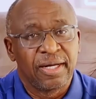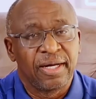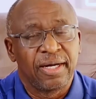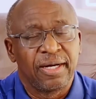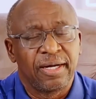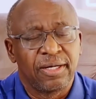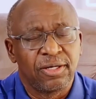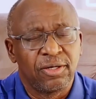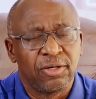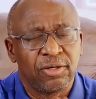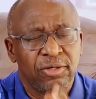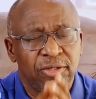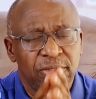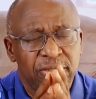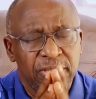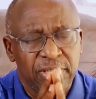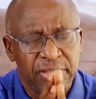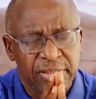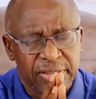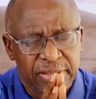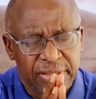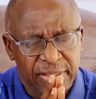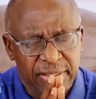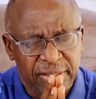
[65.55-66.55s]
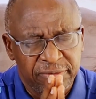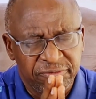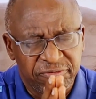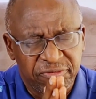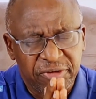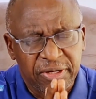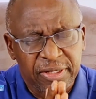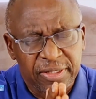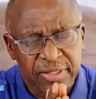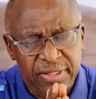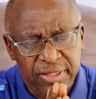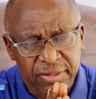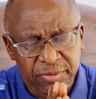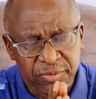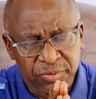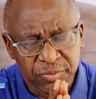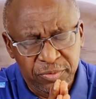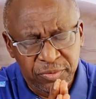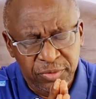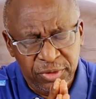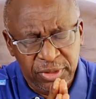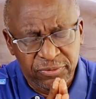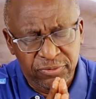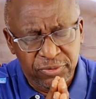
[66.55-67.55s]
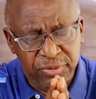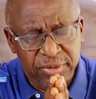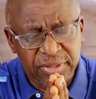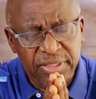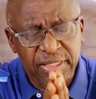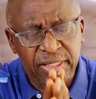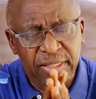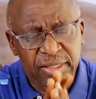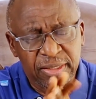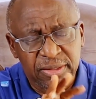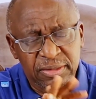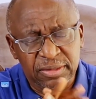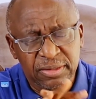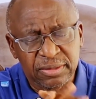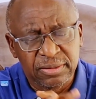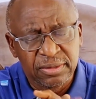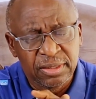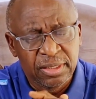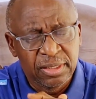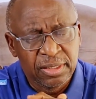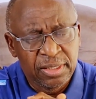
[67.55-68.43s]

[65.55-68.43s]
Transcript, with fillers: Our God and Father, we give you thanks.